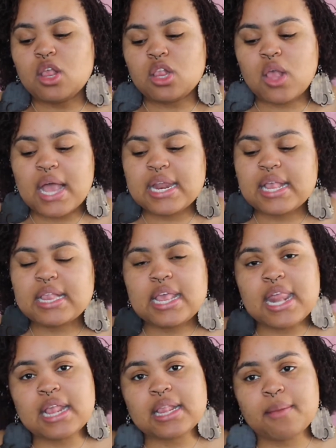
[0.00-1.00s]
So I did see
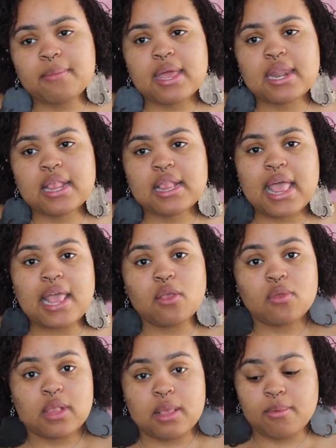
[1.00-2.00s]
that some ladies say
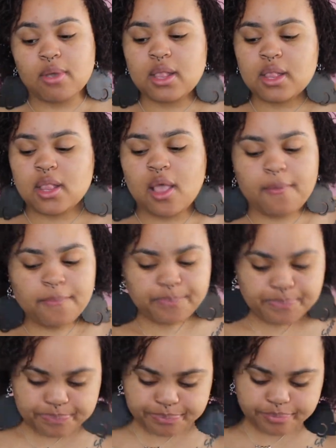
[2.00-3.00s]
use Sea Breeze, so
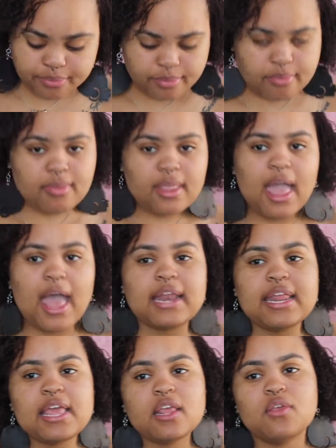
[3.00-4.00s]
I
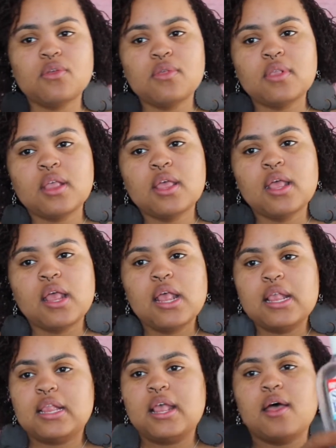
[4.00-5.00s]
did use
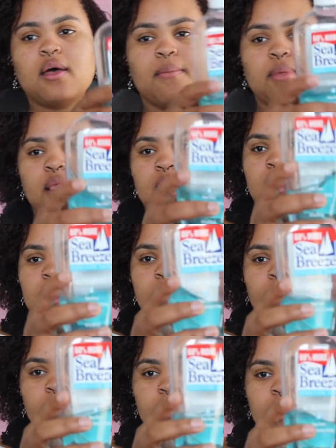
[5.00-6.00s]
some Sea
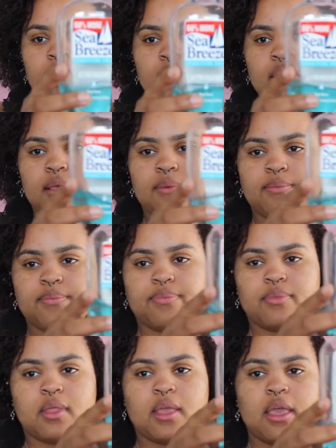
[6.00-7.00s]
Breeze,
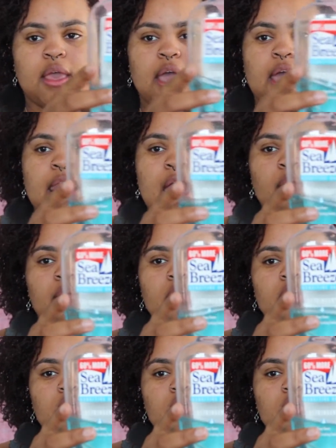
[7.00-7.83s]
and I would